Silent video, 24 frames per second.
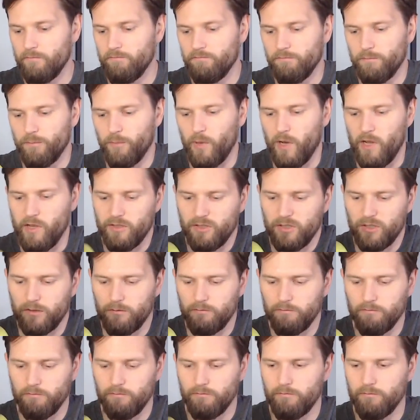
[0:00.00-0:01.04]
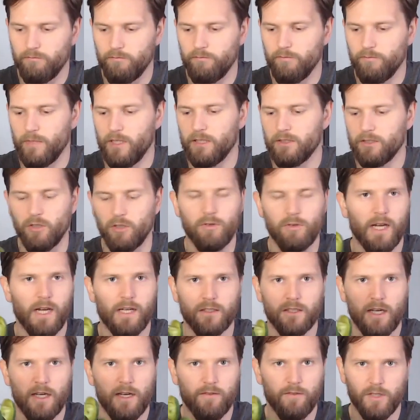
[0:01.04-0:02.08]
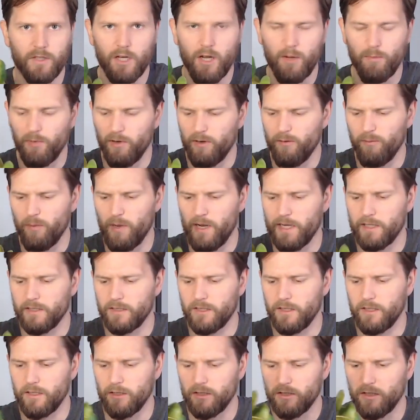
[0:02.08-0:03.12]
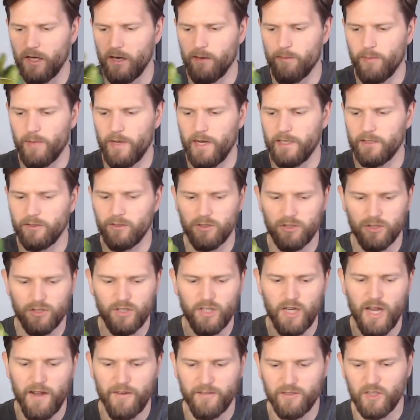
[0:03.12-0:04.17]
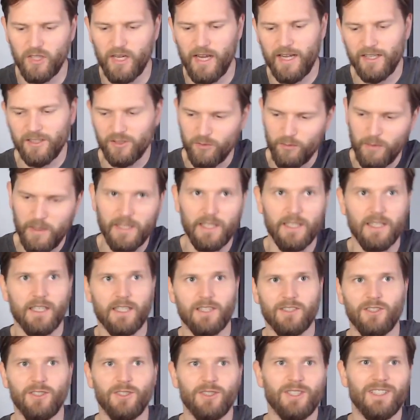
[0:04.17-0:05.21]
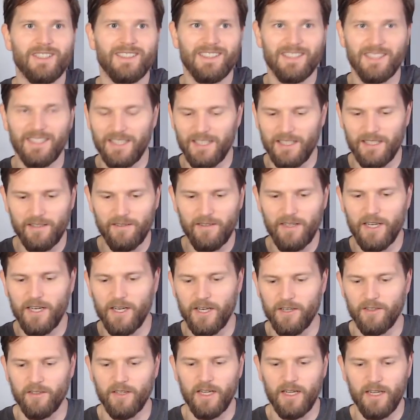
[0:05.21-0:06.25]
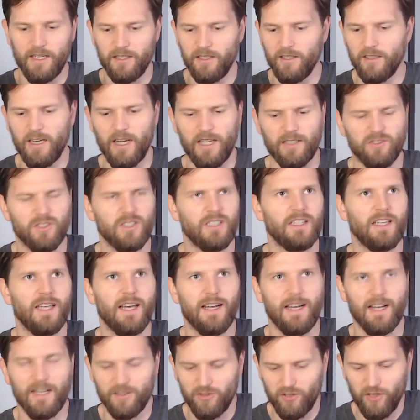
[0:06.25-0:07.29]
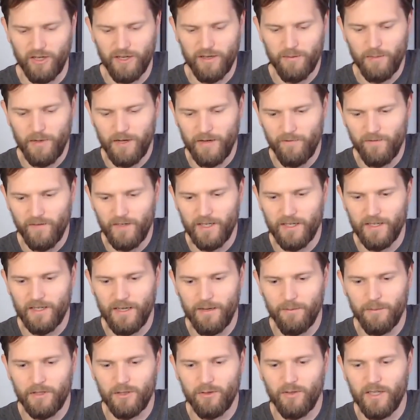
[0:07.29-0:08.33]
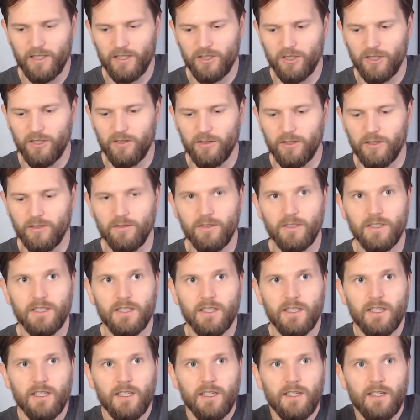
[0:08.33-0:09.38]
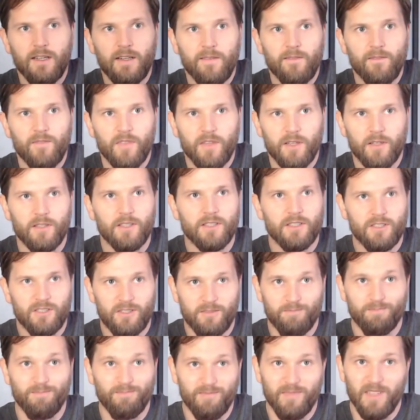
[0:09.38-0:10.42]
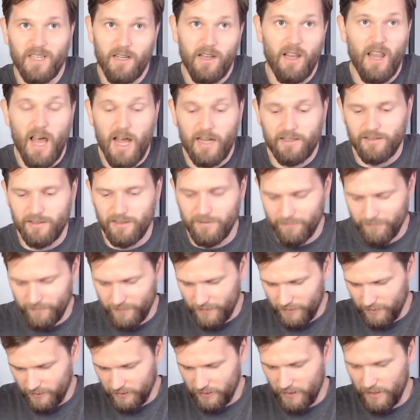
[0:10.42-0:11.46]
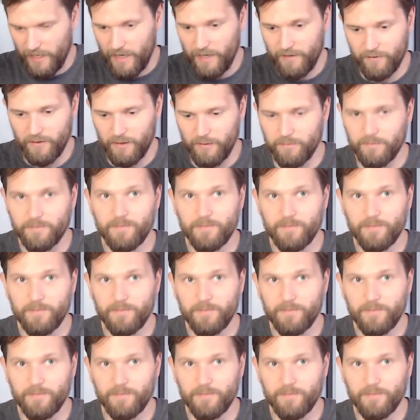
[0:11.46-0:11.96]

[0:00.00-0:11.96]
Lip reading: Plus, it's okay to have a couple of plants in the same pot, just not as many as you can see here. You can't see that actually, but here, let me try to show you. There is a lot. There is a lot of them.